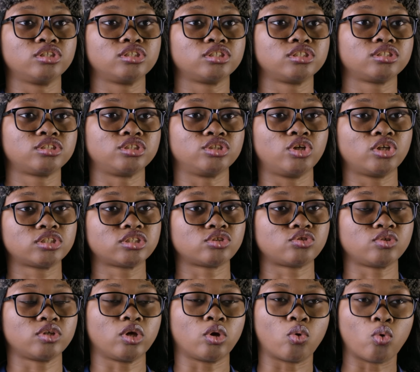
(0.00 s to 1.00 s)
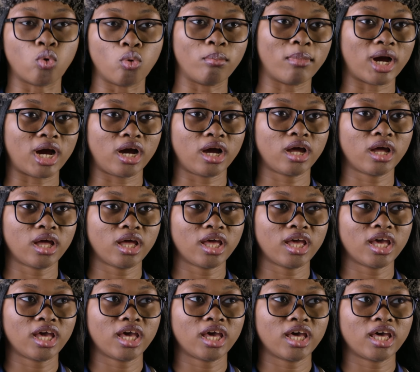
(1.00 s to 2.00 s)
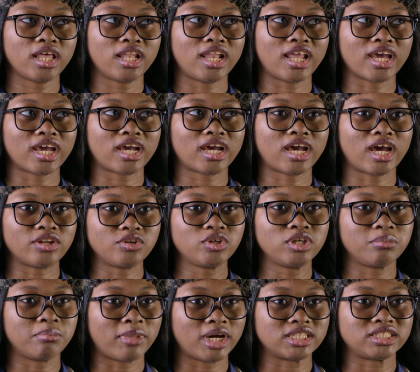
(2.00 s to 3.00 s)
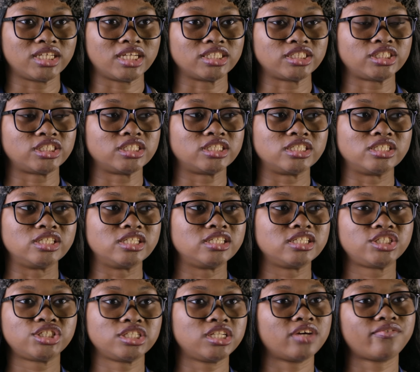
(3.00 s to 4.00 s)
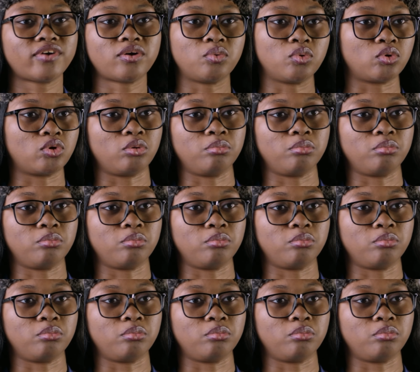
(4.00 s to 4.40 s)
she got into a coma like, can you imagine? She didn't, she never woke up